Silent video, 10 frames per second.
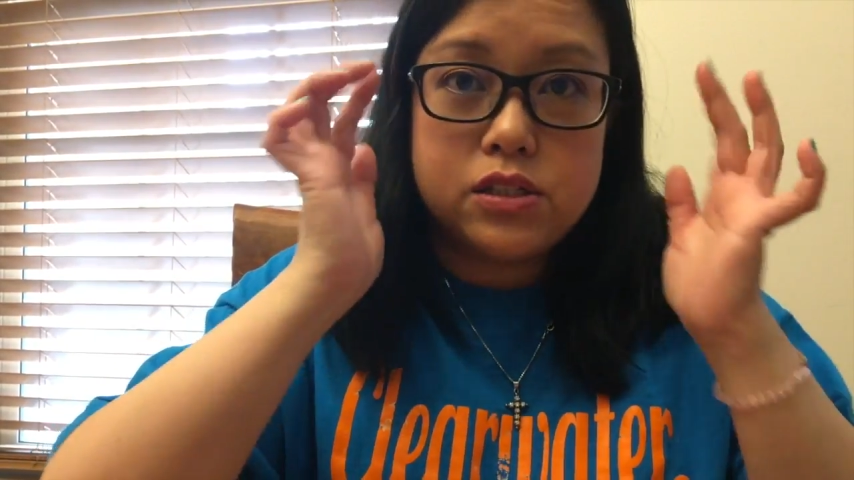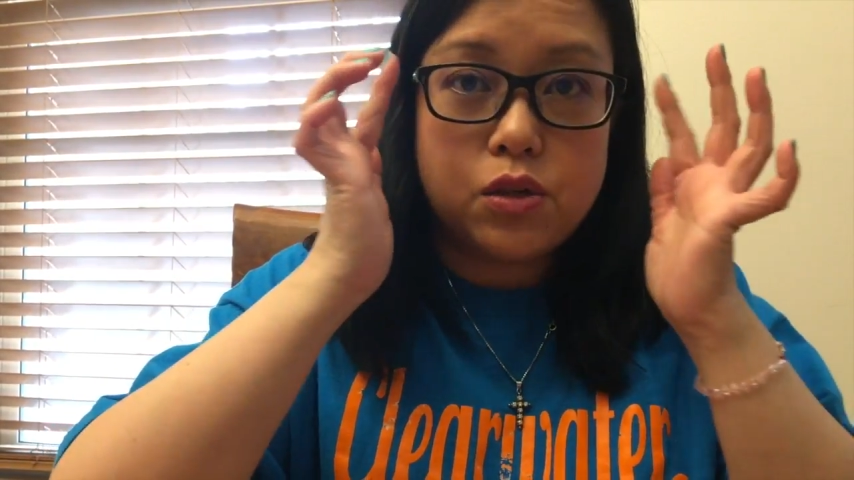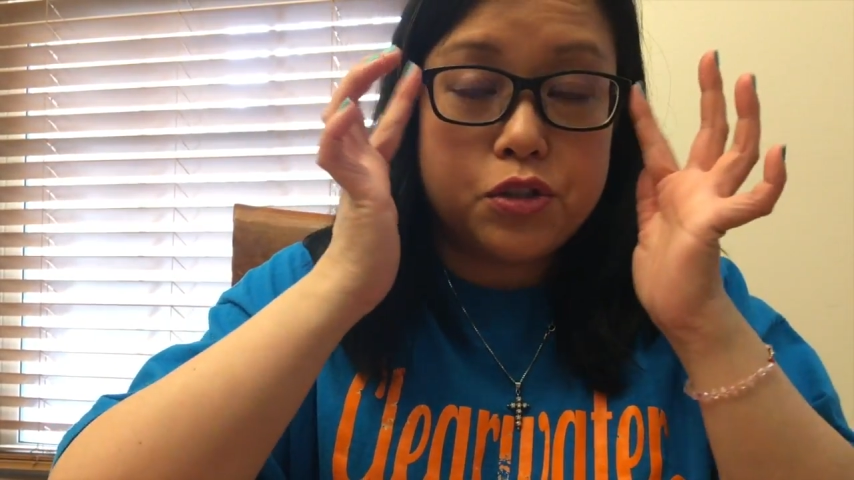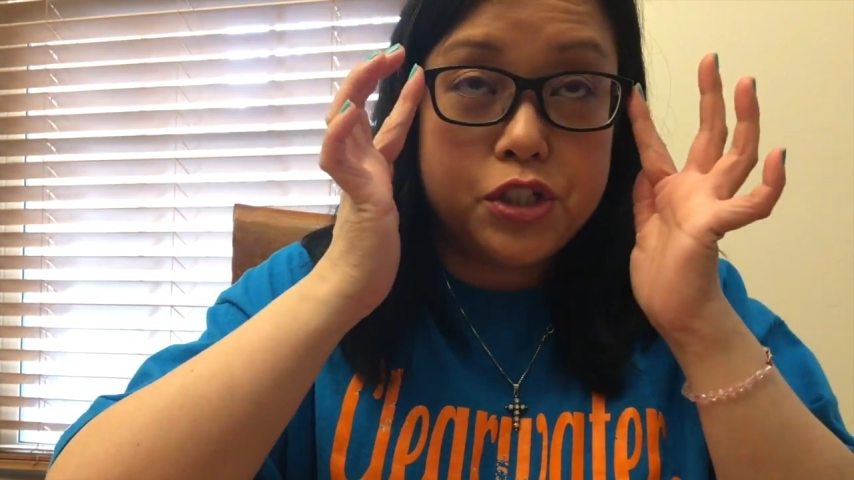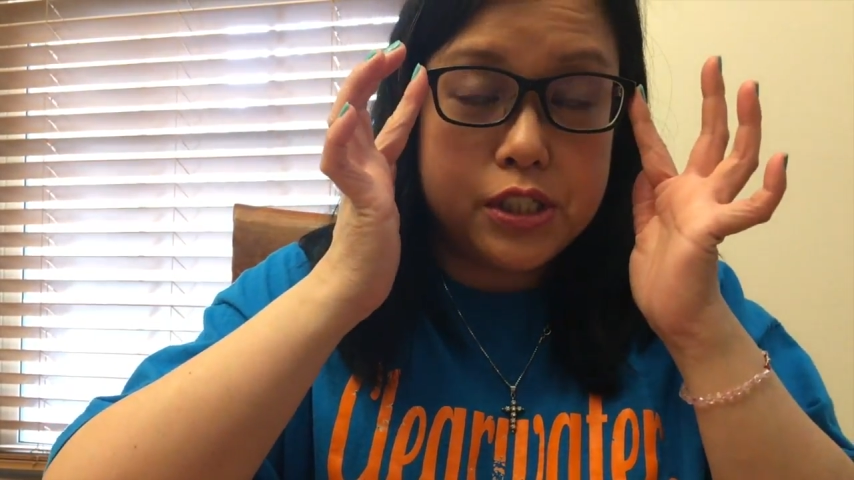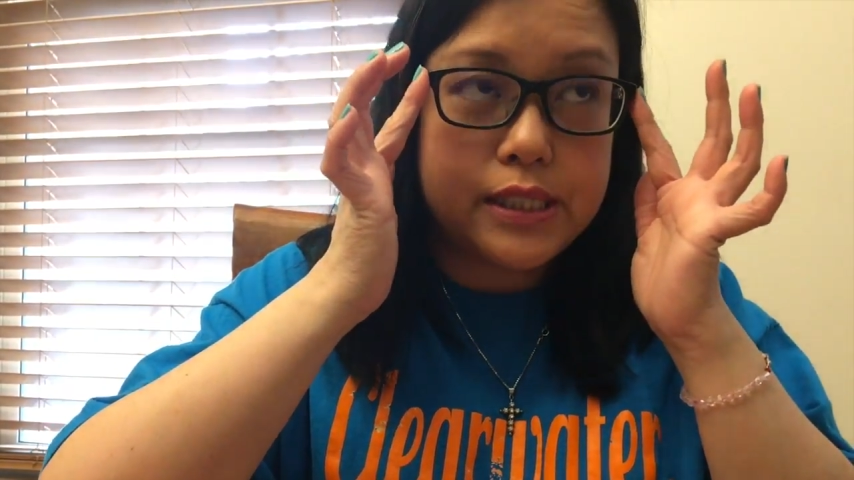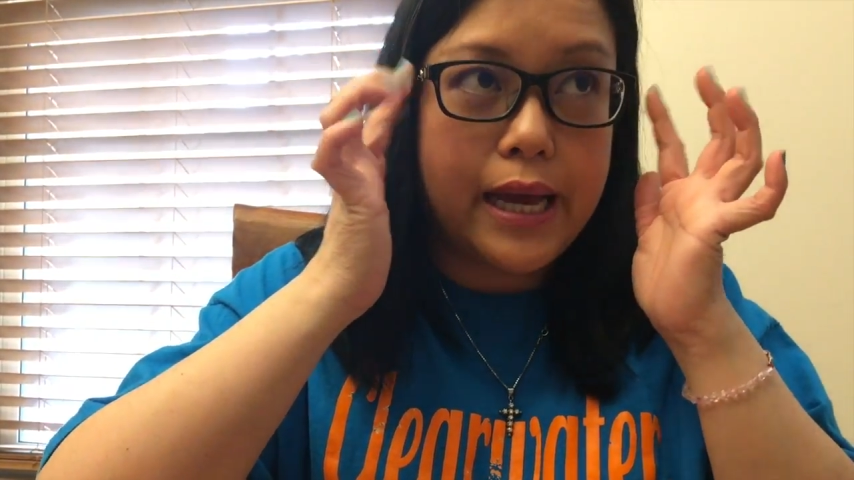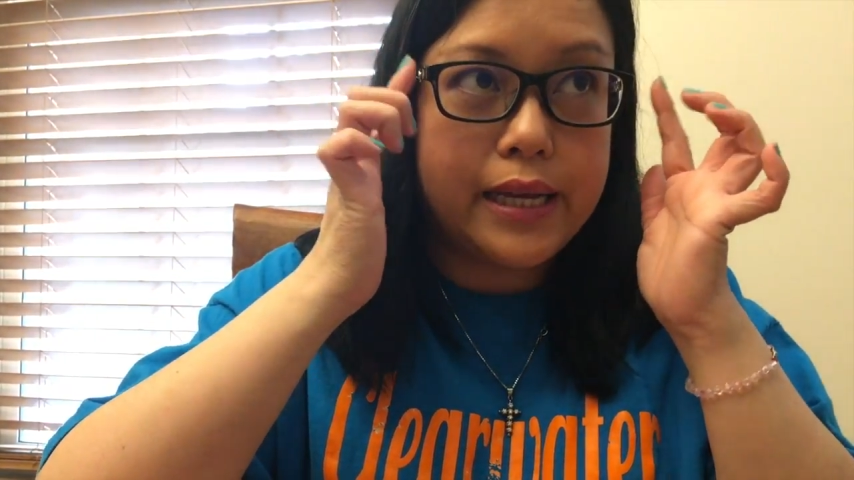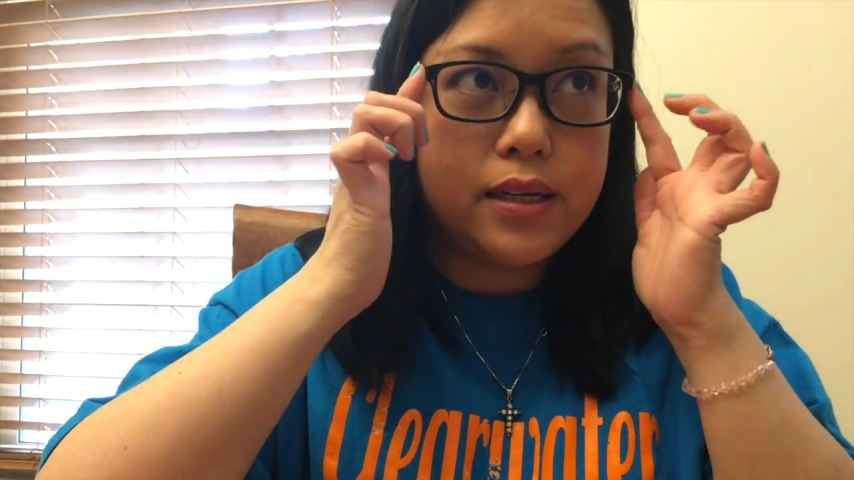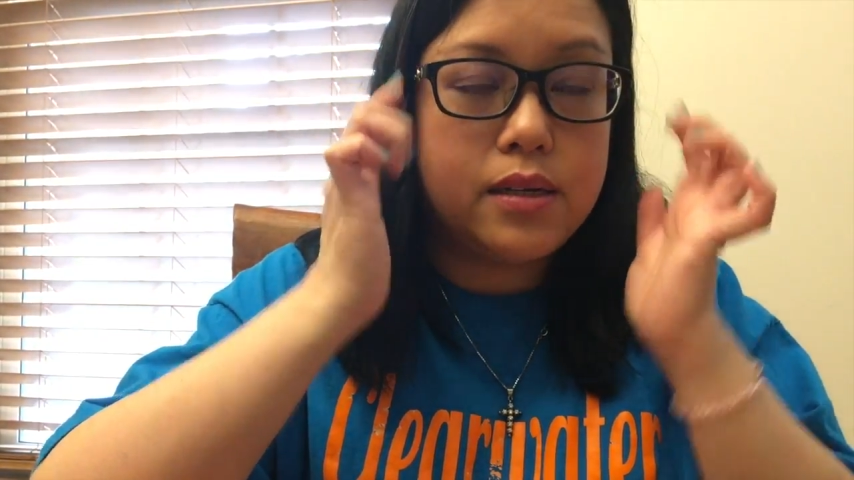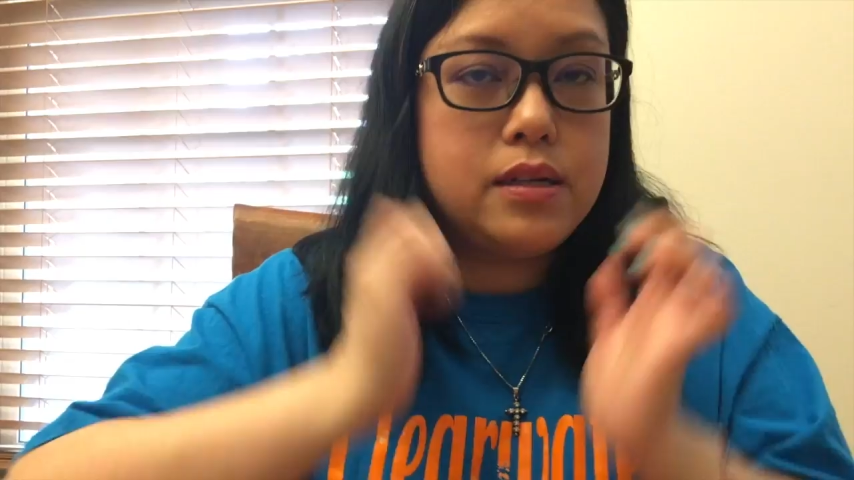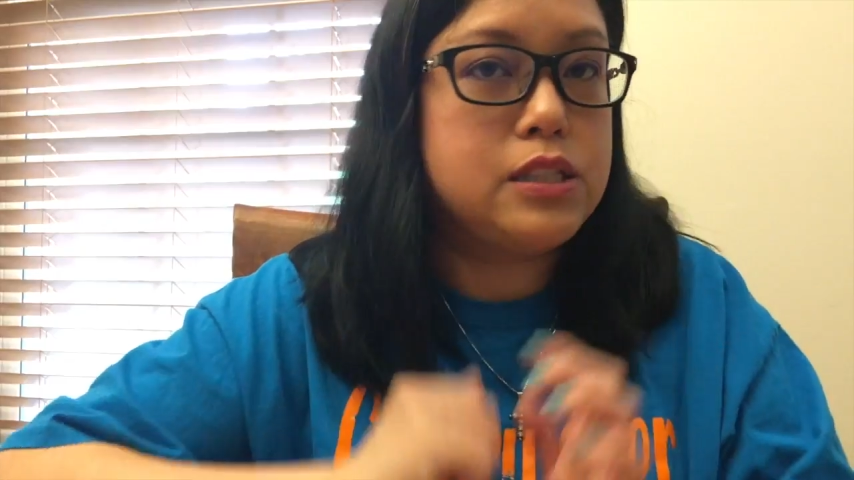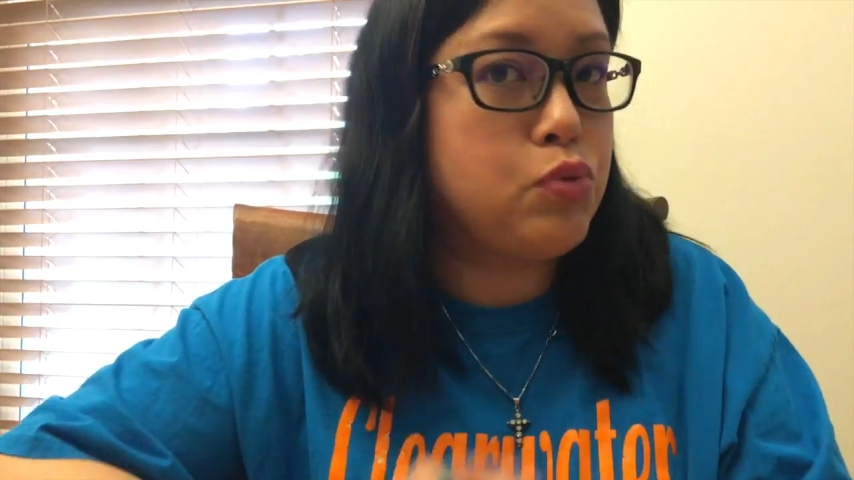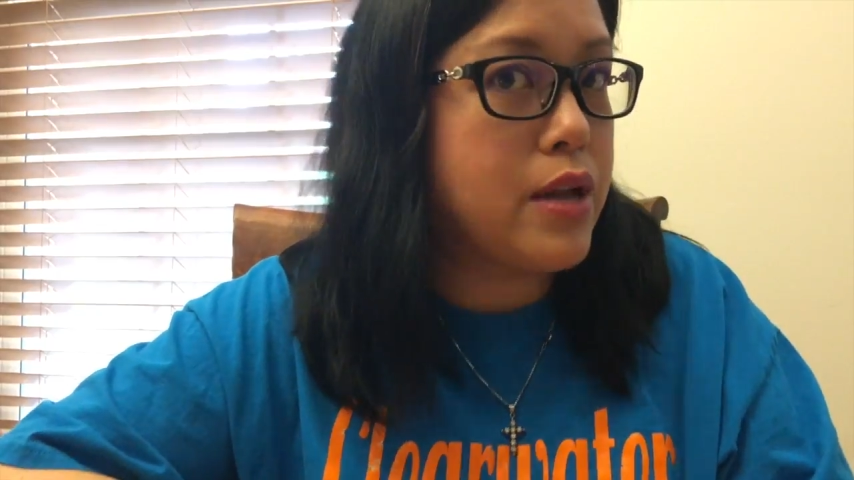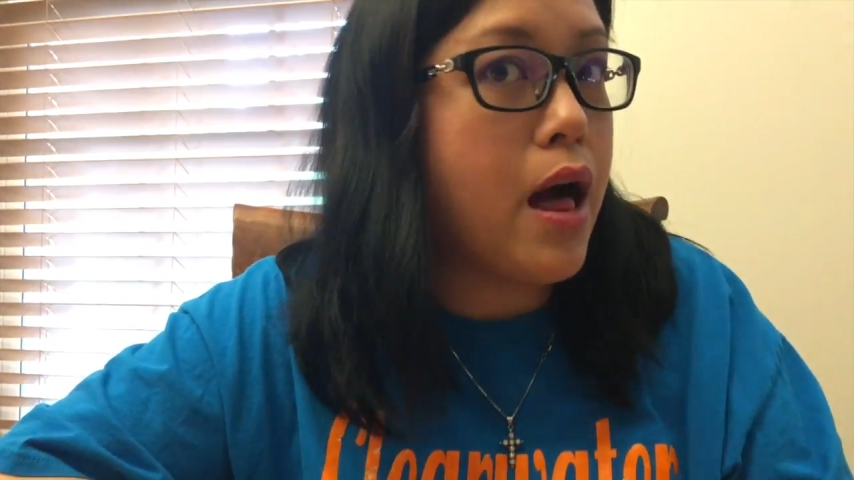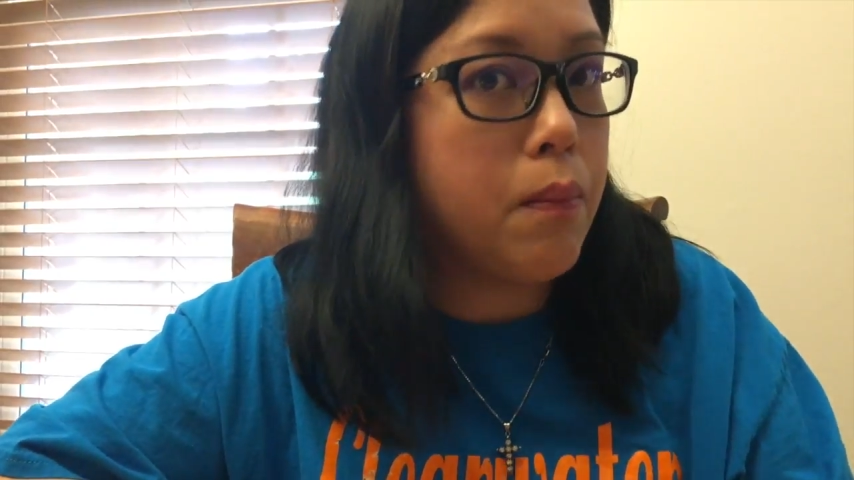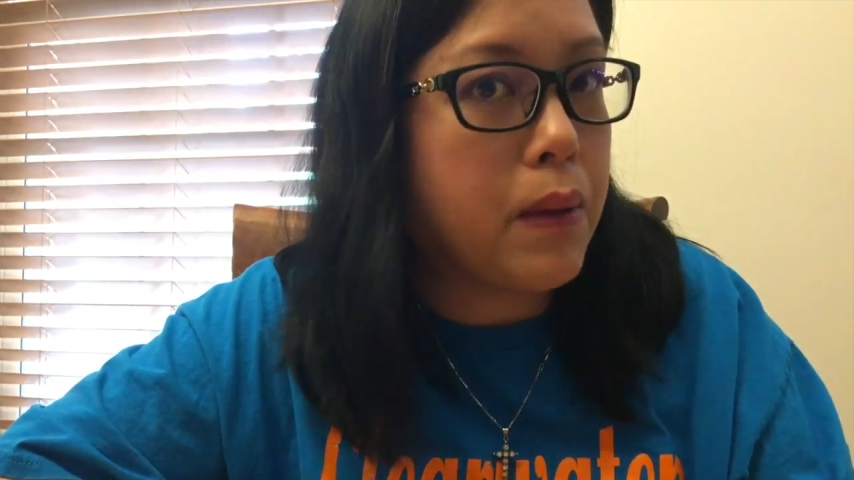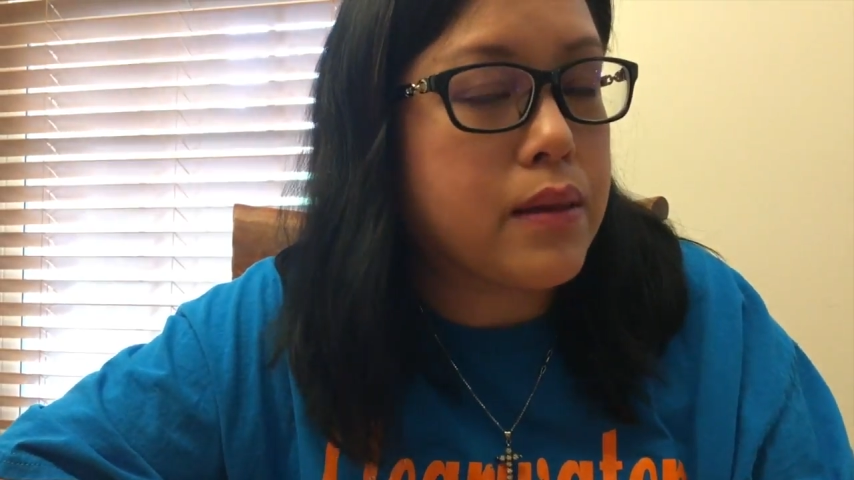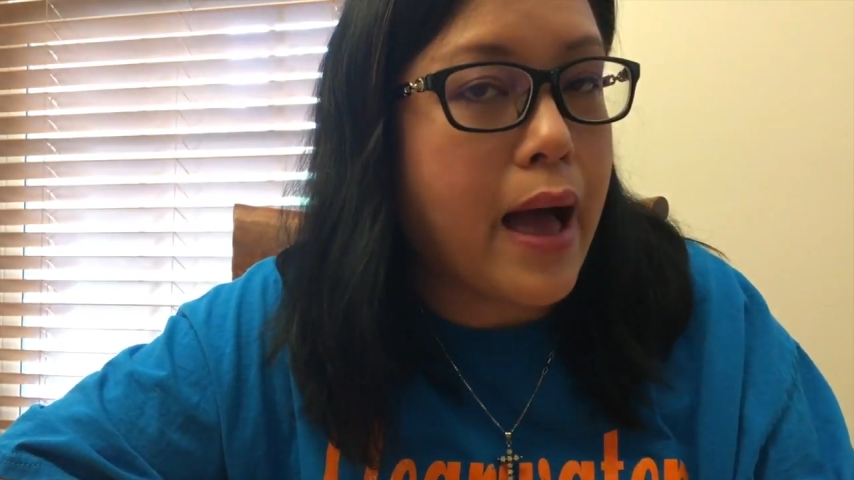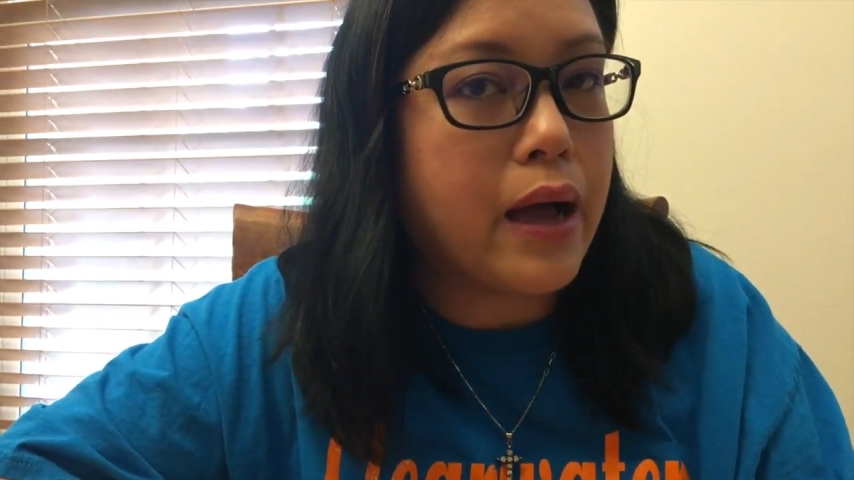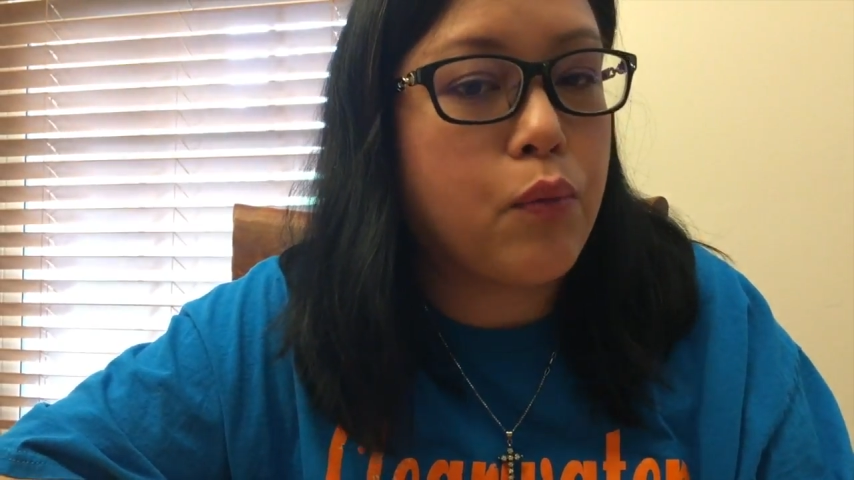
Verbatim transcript: So she said this would help a lot,